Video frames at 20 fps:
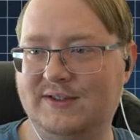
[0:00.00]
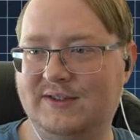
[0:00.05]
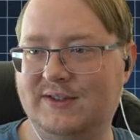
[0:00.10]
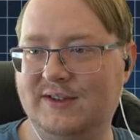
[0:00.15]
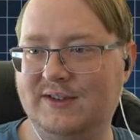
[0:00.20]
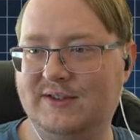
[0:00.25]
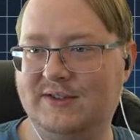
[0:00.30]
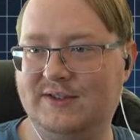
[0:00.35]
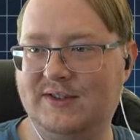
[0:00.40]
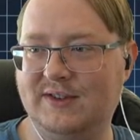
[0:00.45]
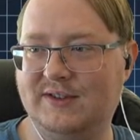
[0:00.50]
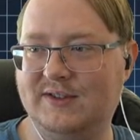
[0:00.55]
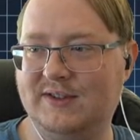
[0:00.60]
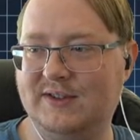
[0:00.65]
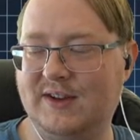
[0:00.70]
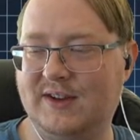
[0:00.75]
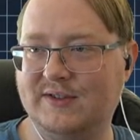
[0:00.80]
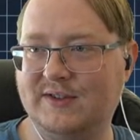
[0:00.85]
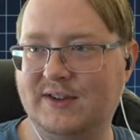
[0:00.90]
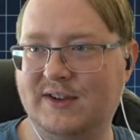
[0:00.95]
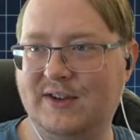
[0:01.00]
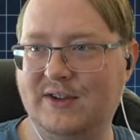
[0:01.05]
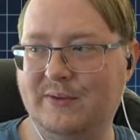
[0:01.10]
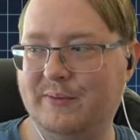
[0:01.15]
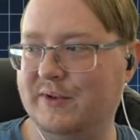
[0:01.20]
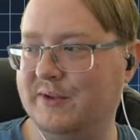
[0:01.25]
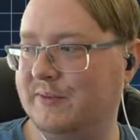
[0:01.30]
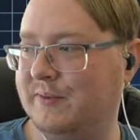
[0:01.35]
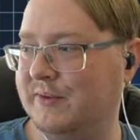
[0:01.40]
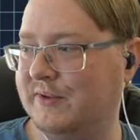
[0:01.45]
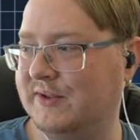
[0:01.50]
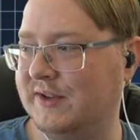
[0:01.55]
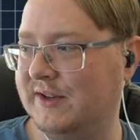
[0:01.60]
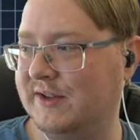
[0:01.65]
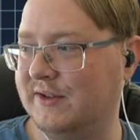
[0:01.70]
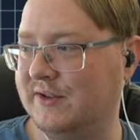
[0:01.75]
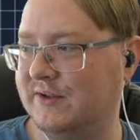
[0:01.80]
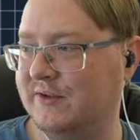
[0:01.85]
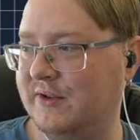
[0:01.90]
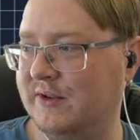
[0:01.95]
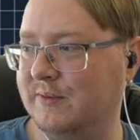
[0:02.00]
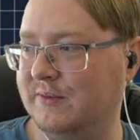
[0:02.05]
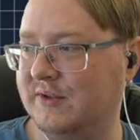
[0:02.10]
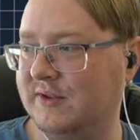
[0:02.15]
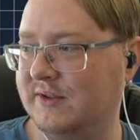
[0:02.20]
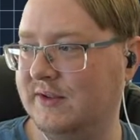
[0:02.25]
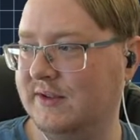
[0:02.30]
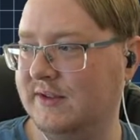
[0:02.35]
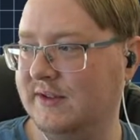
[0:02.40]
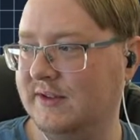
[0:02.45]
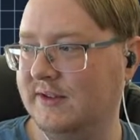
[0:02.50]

6,000 kilobit per second streams.